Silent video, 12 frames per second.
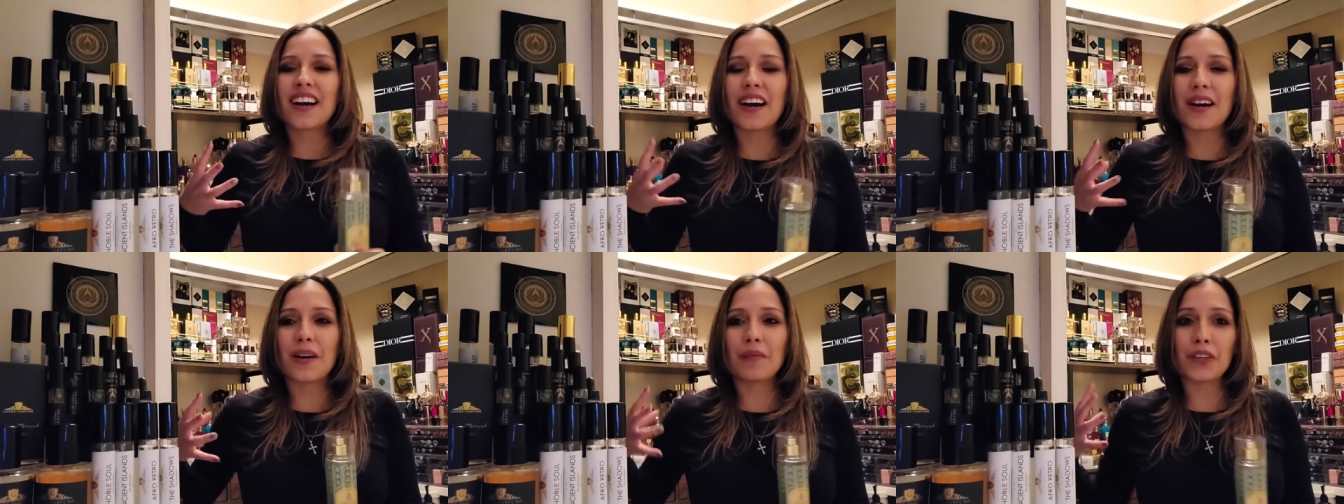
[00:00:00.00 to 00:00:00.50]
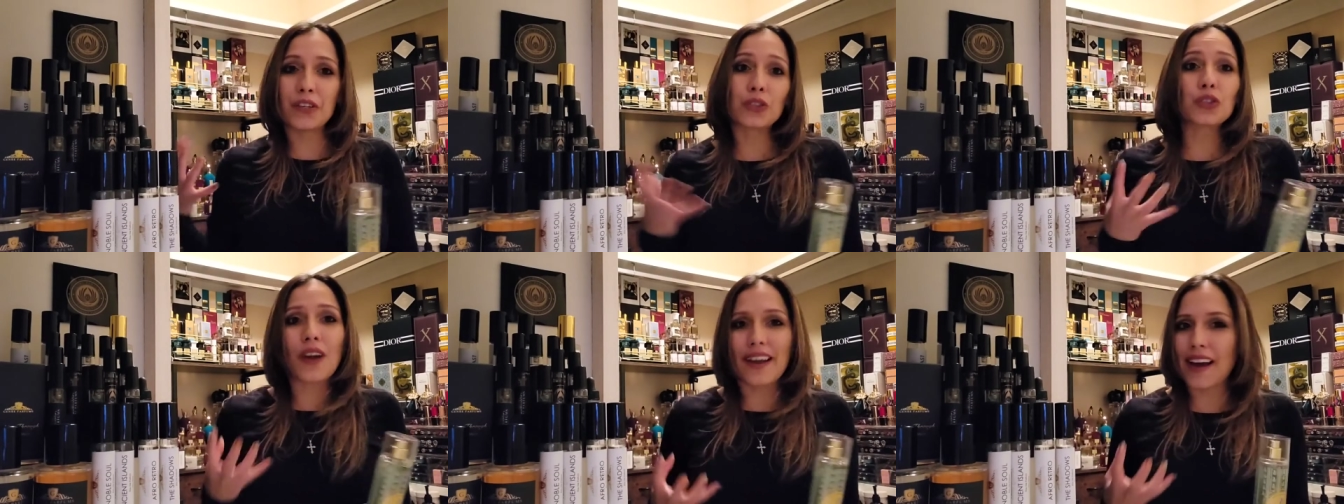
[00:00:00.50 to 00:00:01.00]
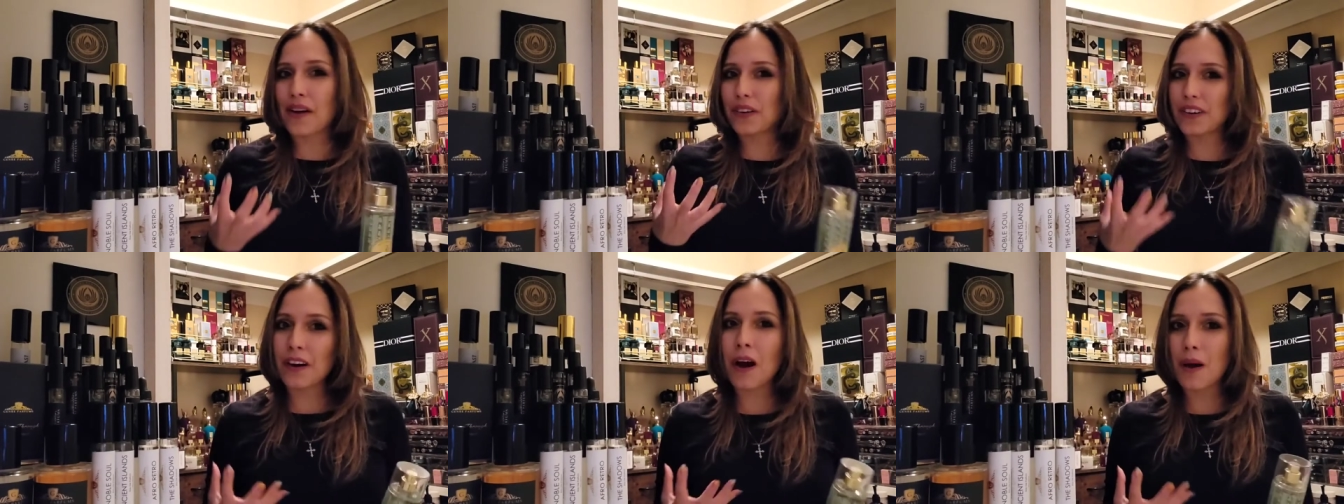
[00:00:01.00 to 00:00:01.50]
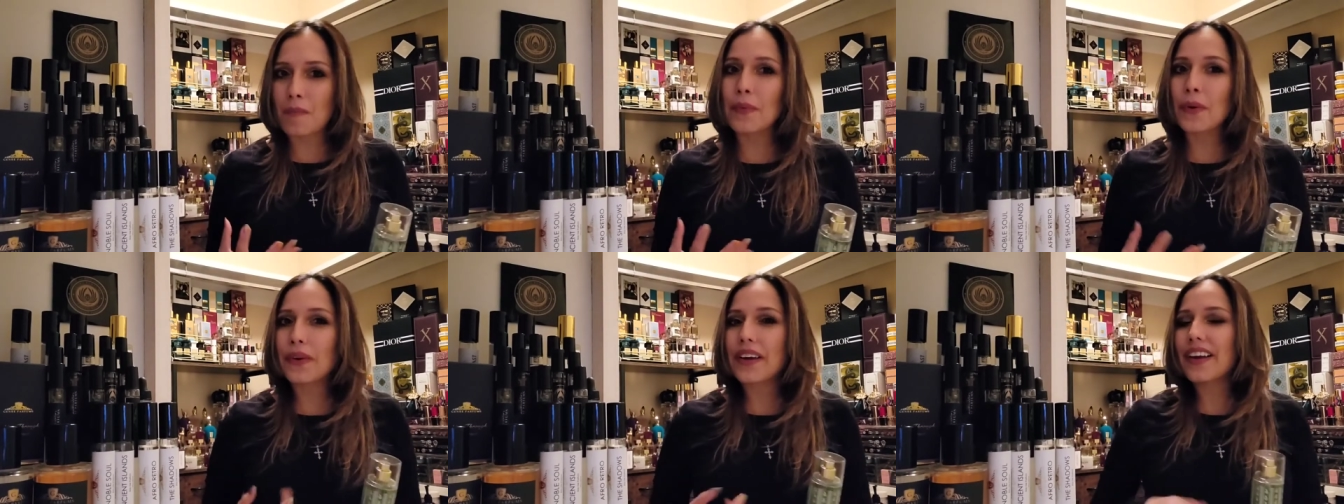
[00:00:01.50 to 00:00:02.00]
um, you know, try out a
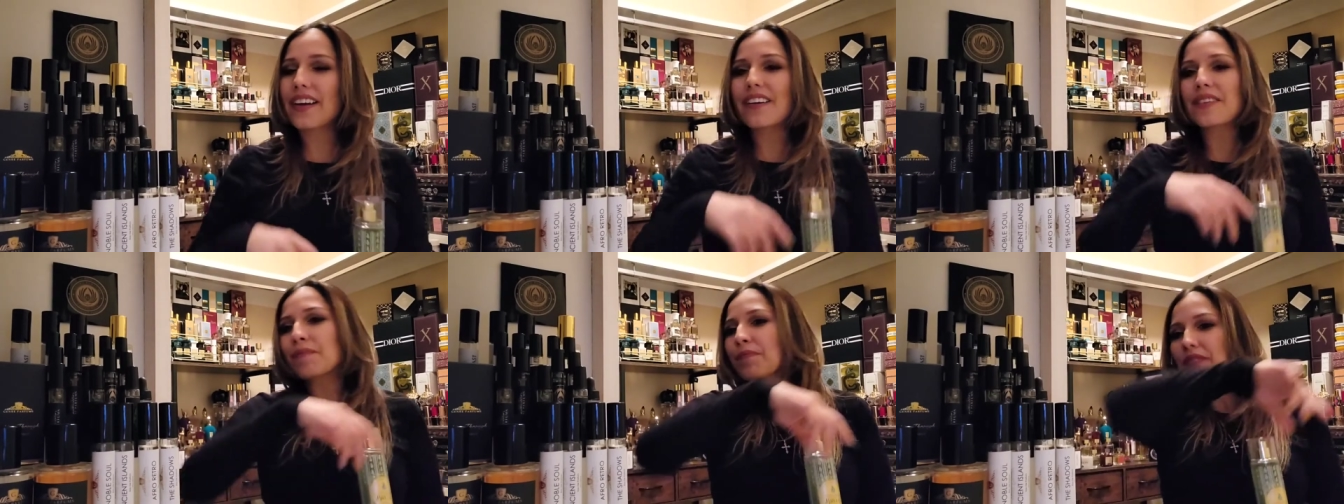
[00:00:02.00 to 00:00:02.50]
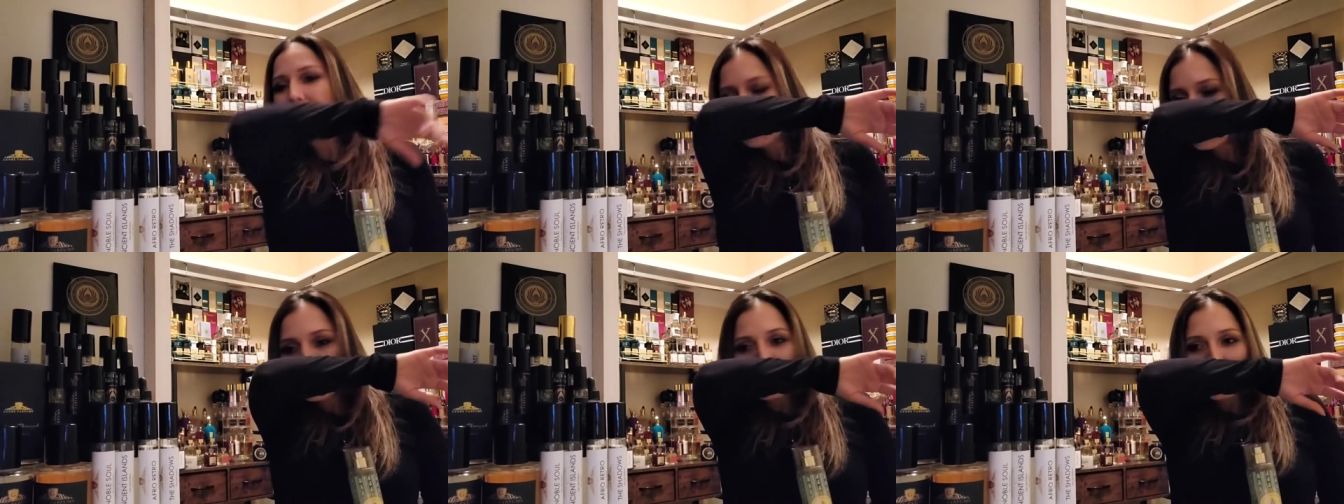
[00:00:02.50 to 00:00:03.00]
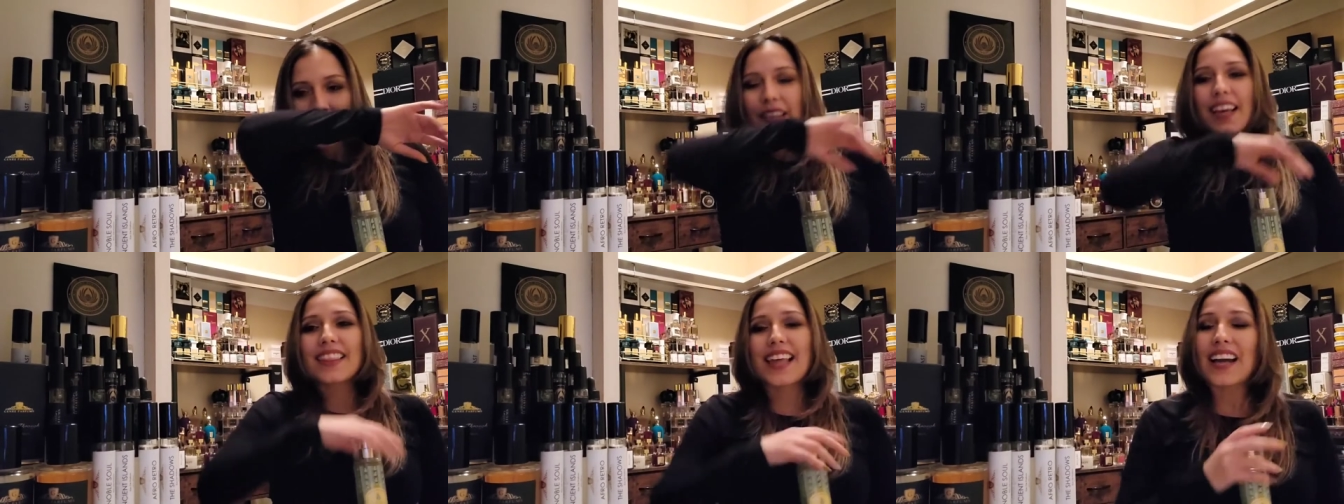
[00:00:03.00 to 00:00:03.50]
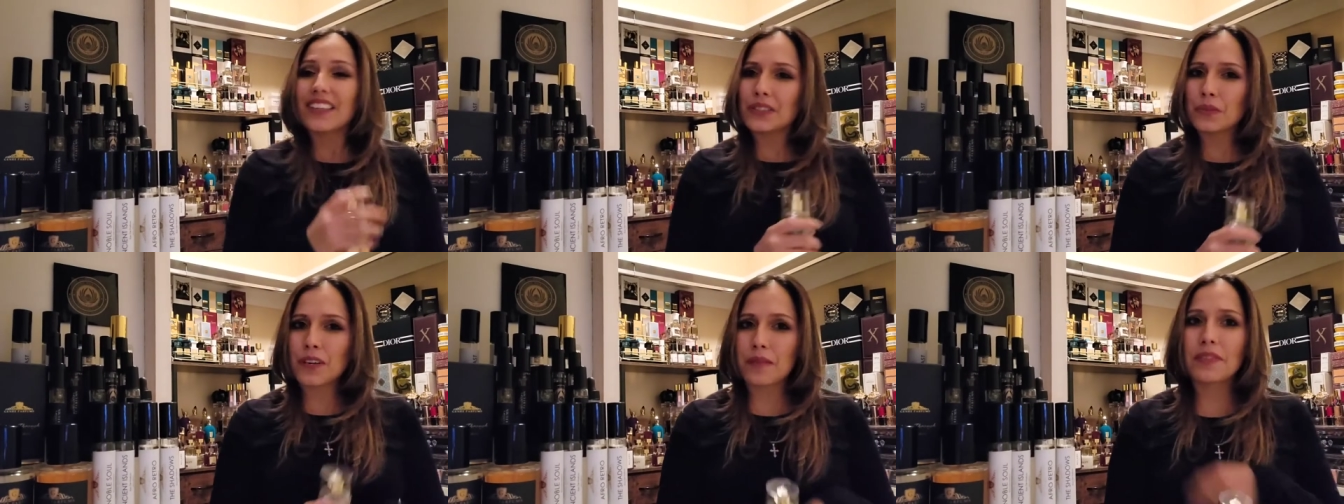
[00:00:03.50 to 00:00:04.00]
combo here that is
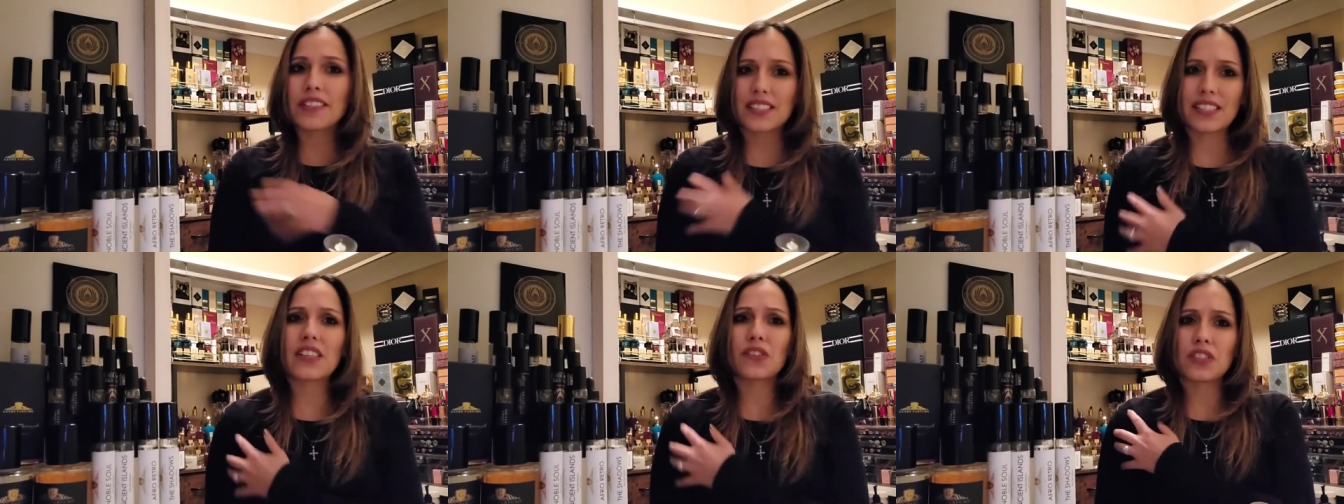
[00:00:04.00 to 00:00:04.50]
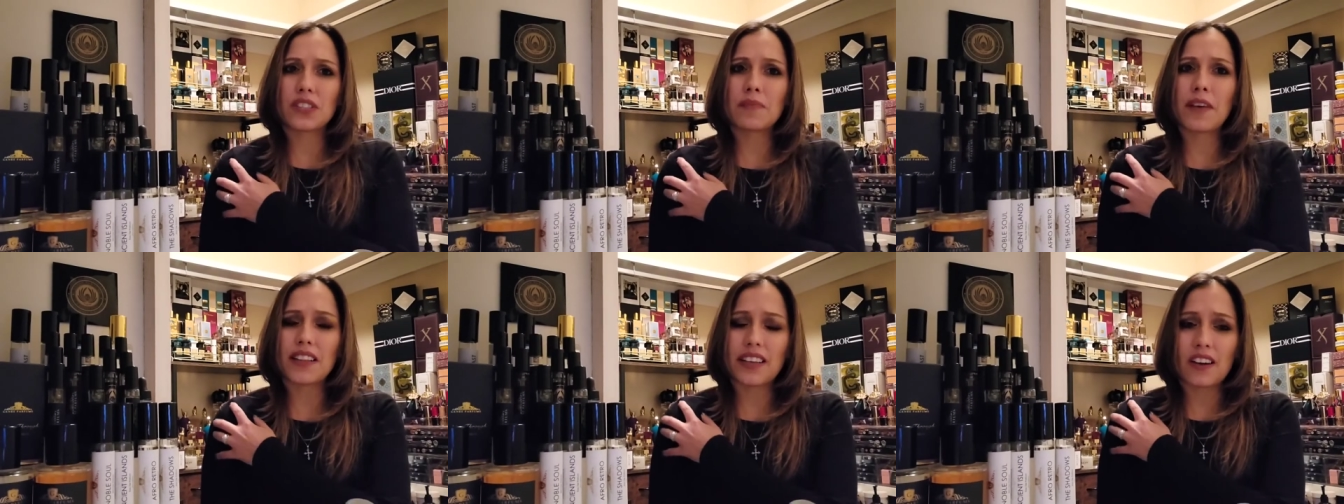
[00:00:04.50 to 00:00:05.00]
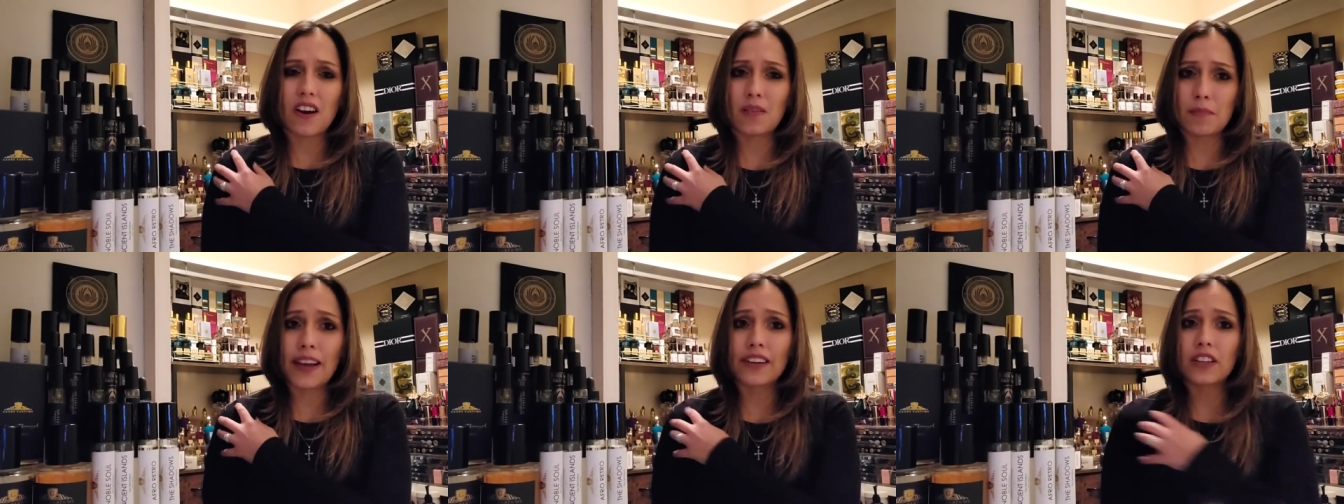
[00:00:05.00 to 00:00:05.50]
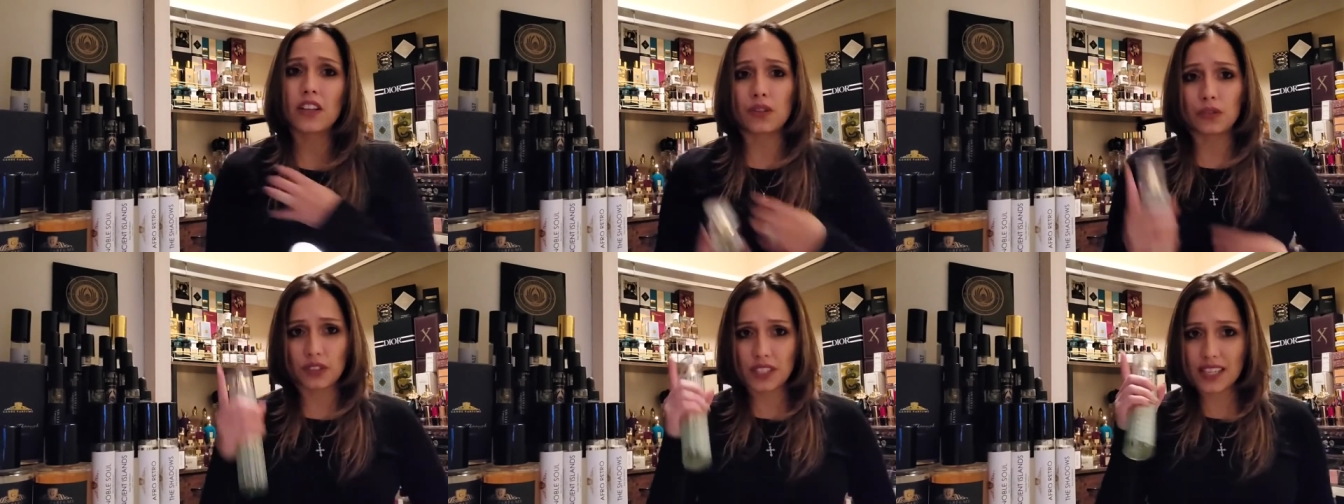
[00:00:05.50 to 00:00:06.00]
what I'm still smelling on my clothes.